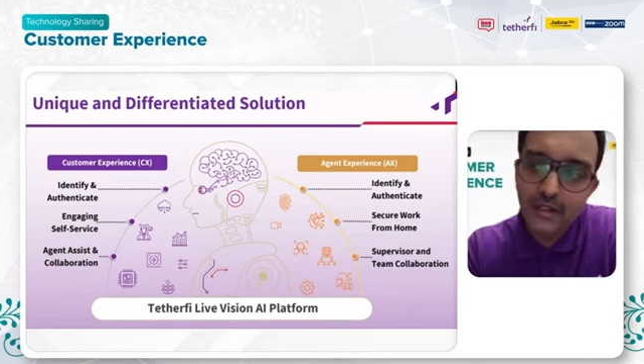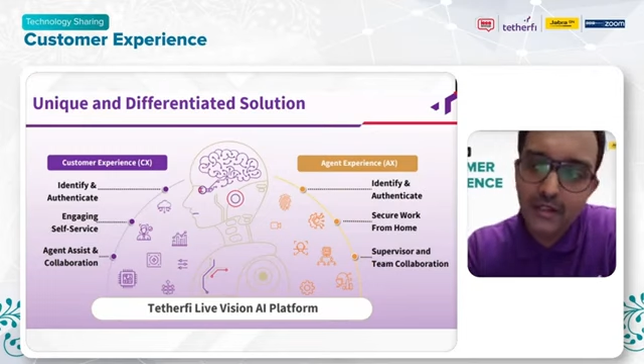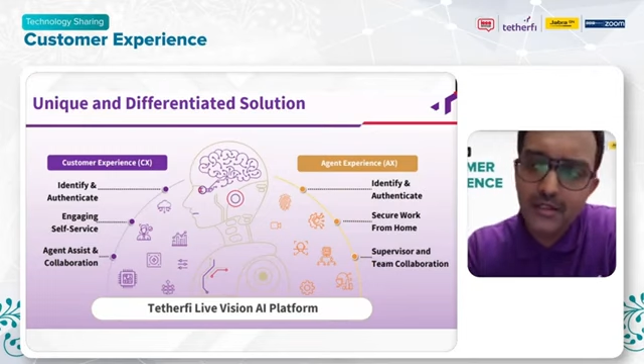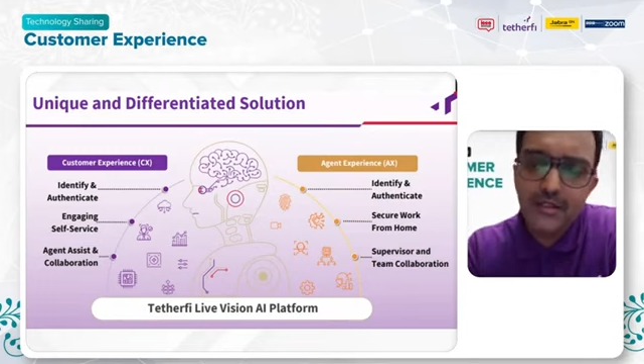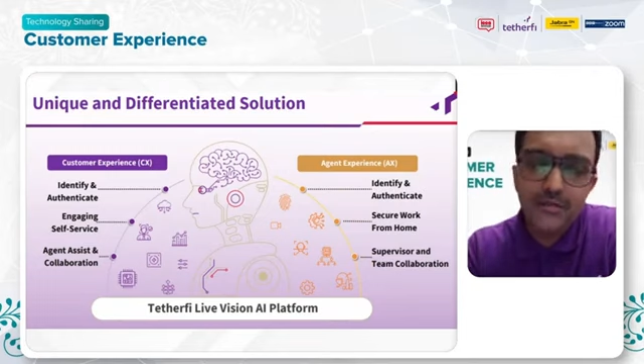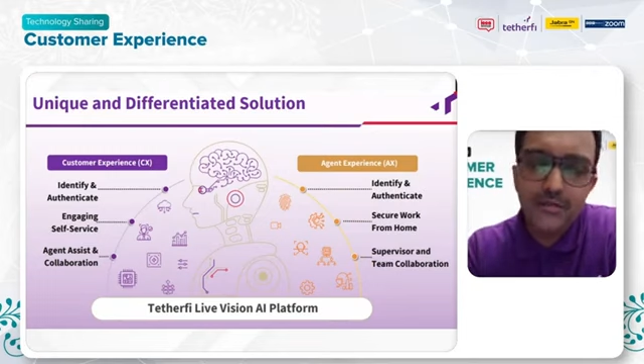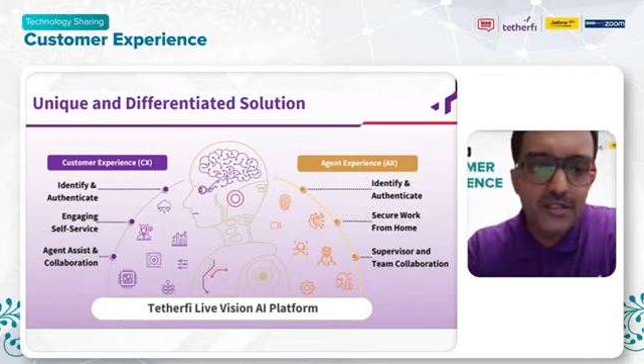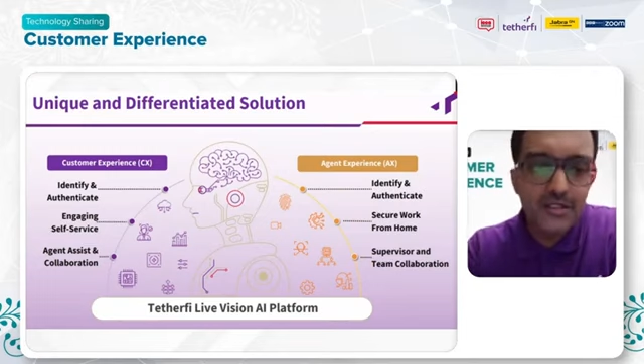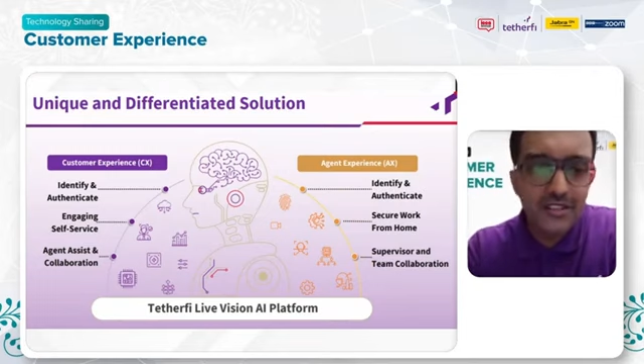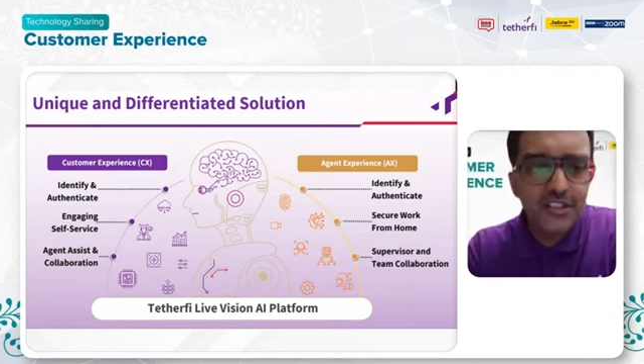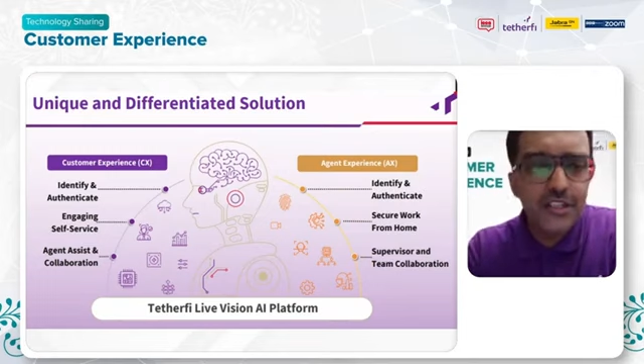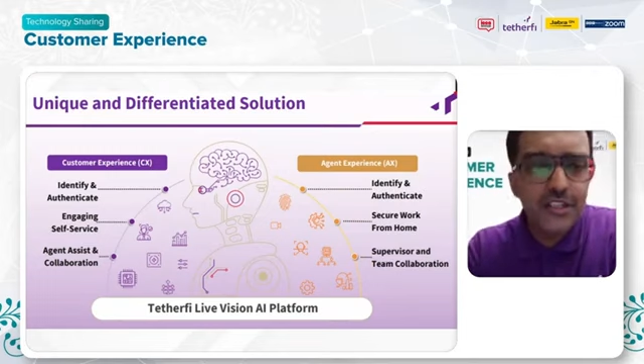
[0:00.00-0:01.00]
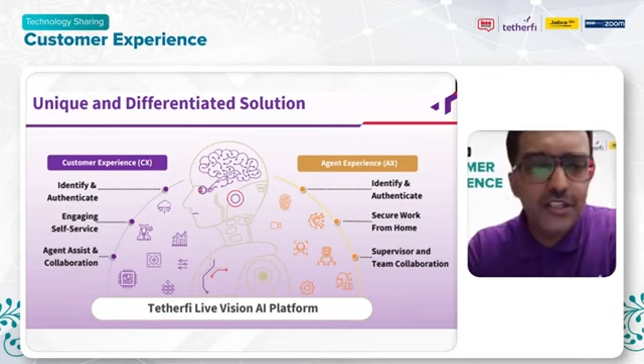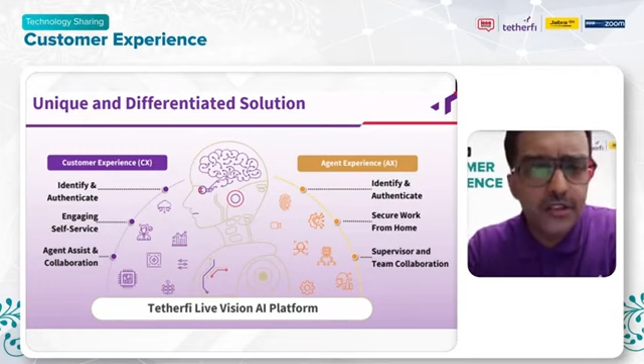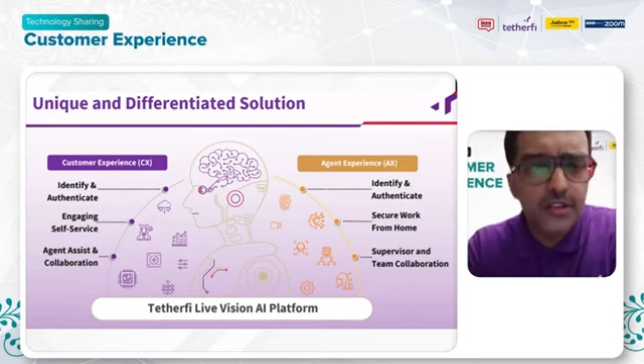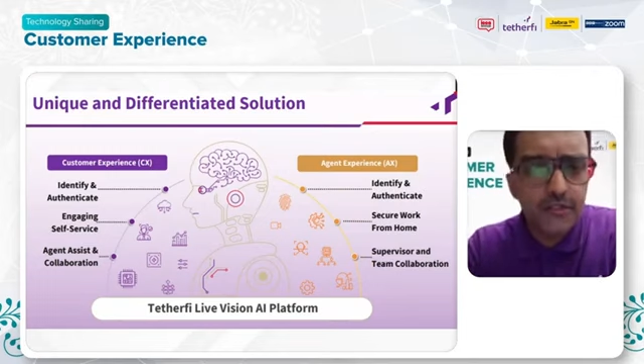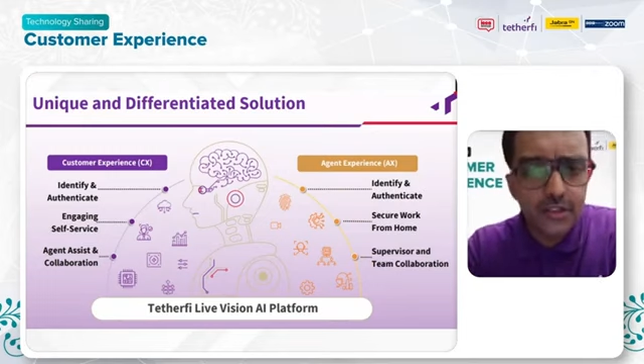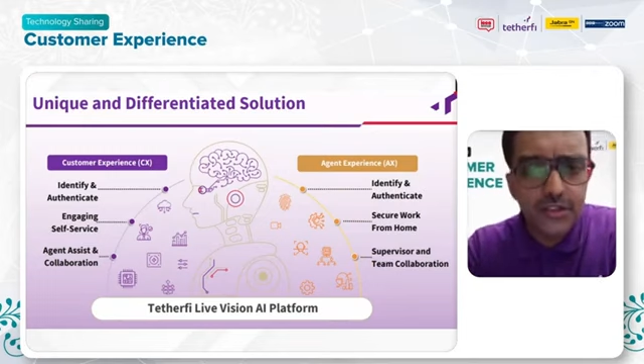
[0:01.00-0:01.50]
customers share
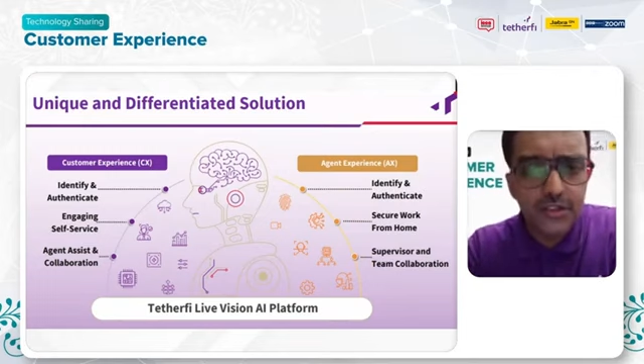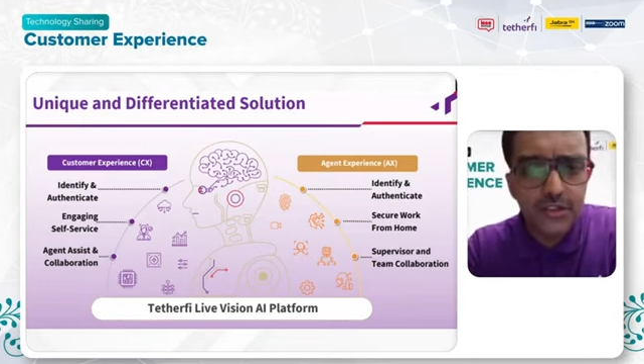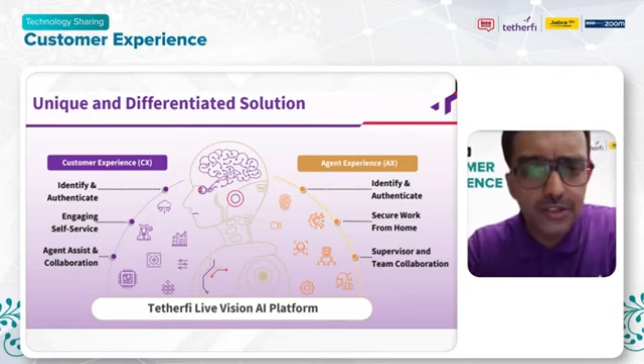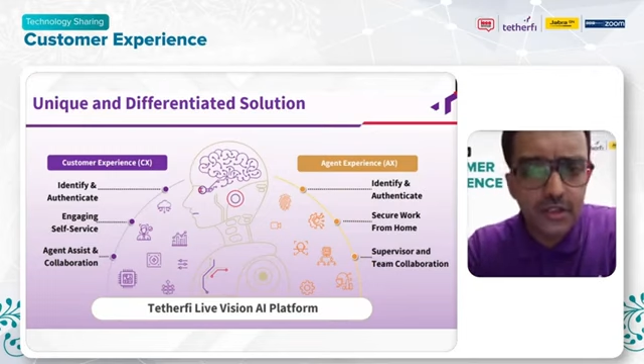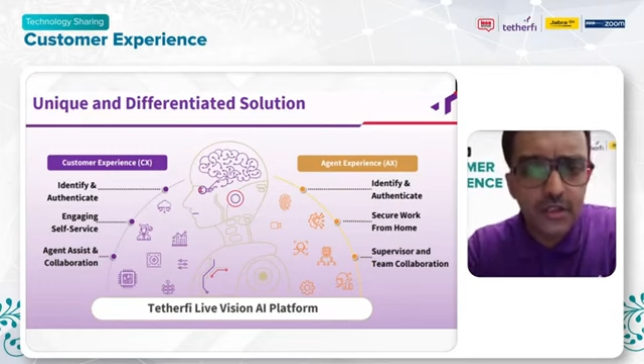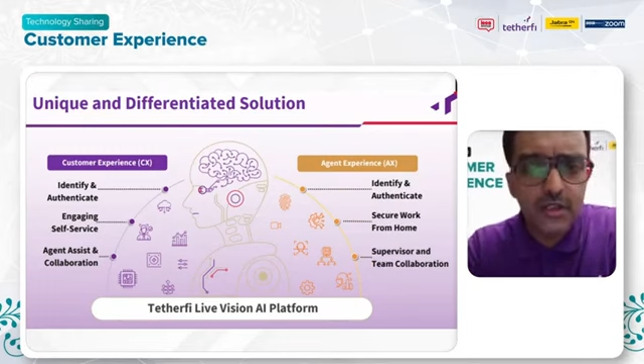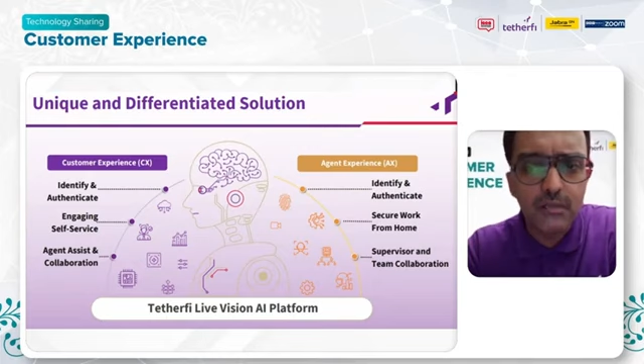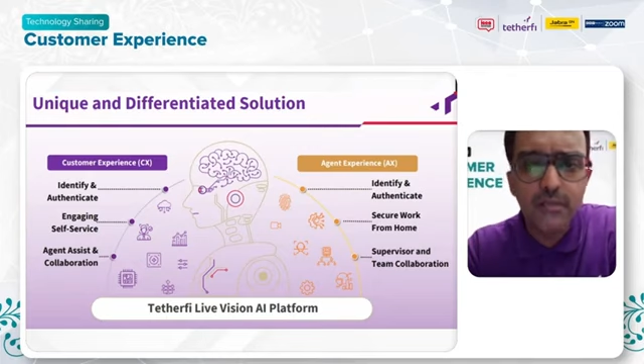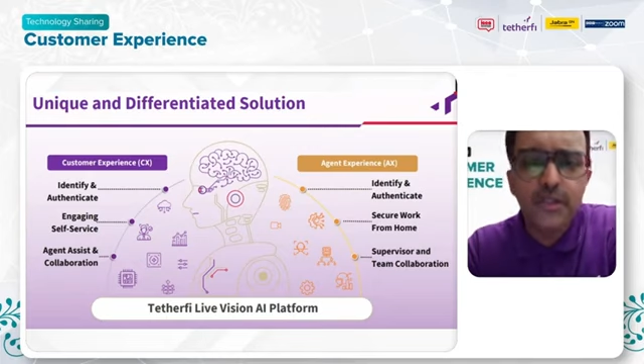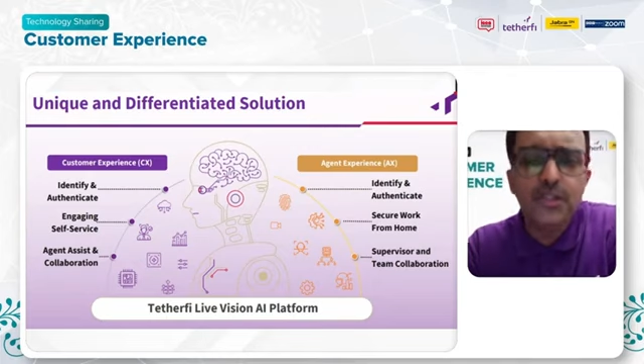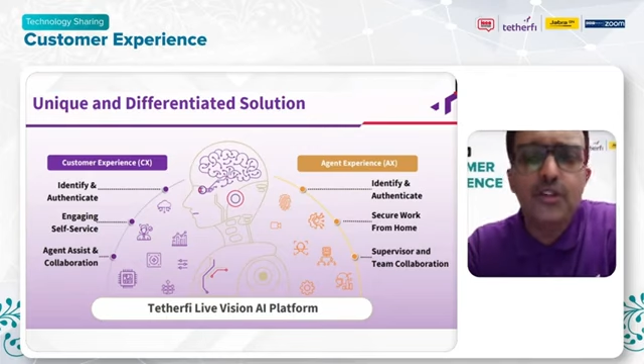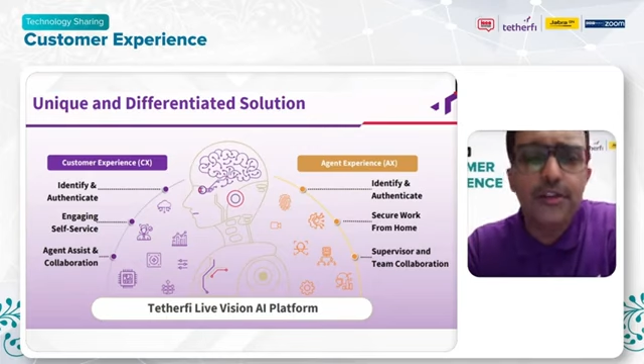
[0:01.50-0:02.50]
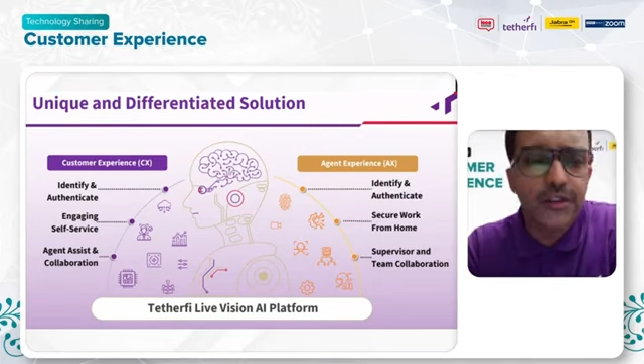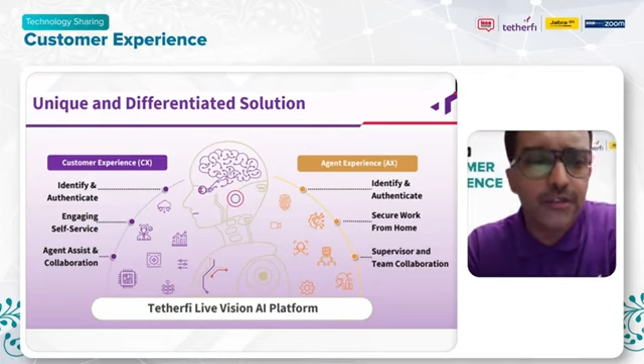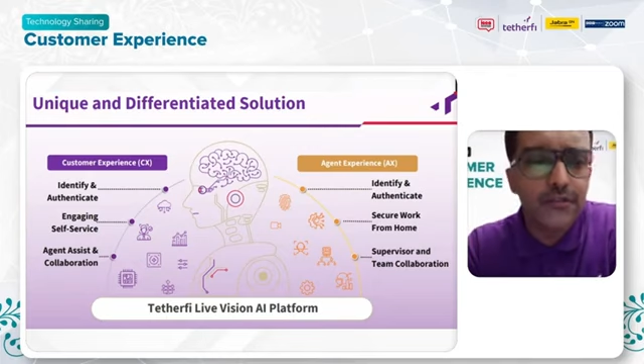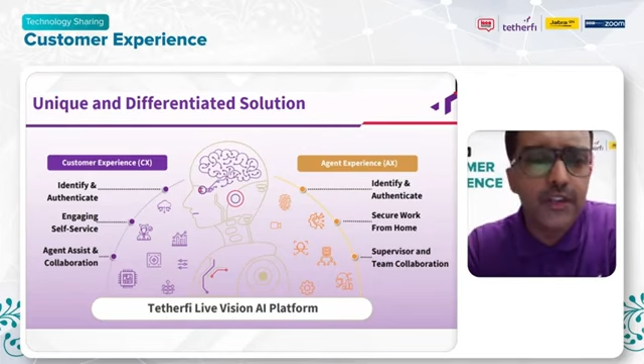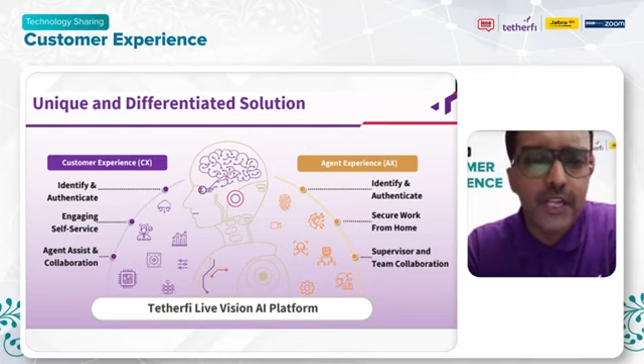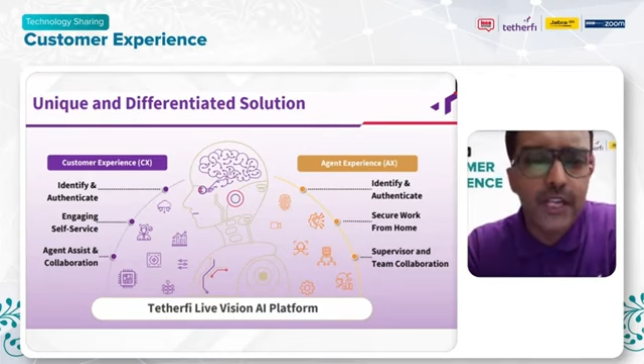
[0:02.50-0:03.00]
their frustration a majority
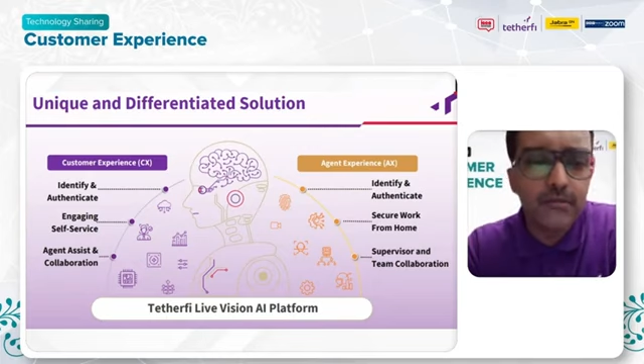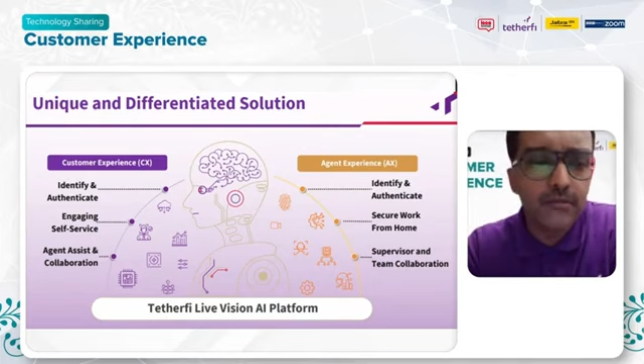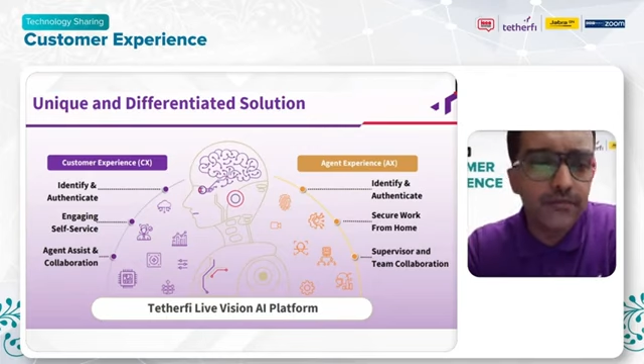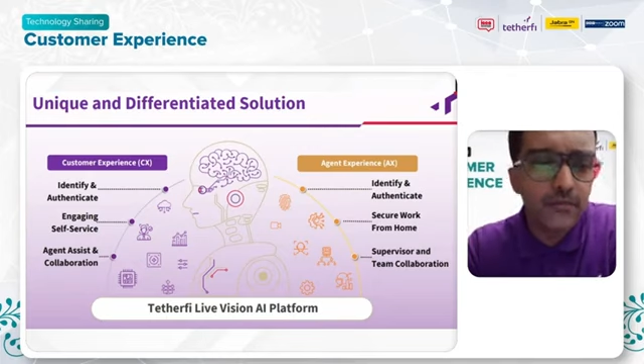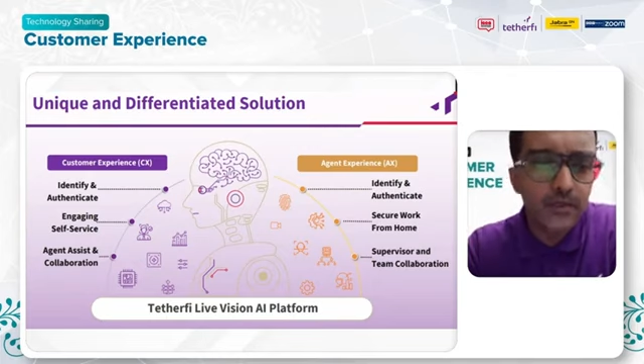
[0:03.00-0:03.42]
of time